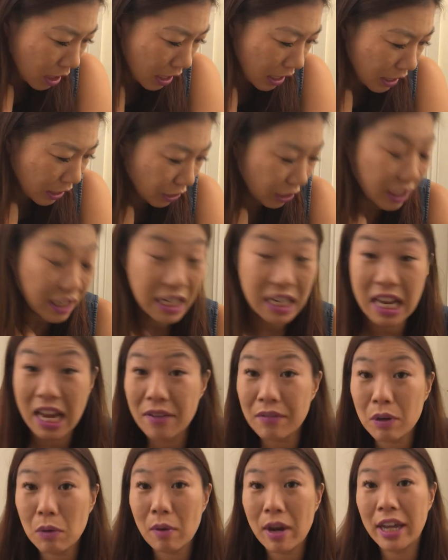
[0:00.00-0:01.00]
Either because I
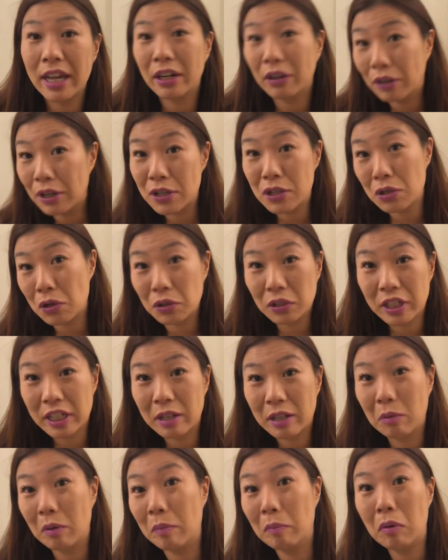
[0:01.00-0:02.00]
gave it away or I sold it
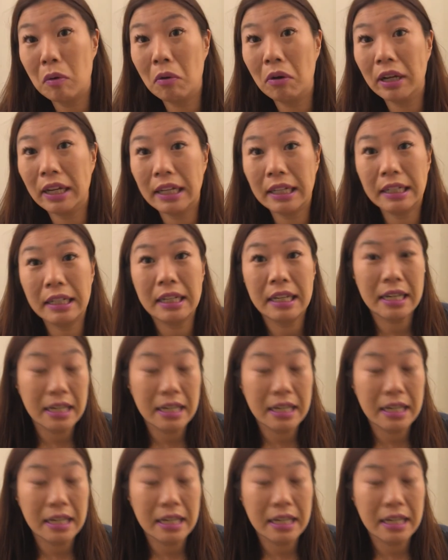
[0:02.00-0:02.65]
at one point.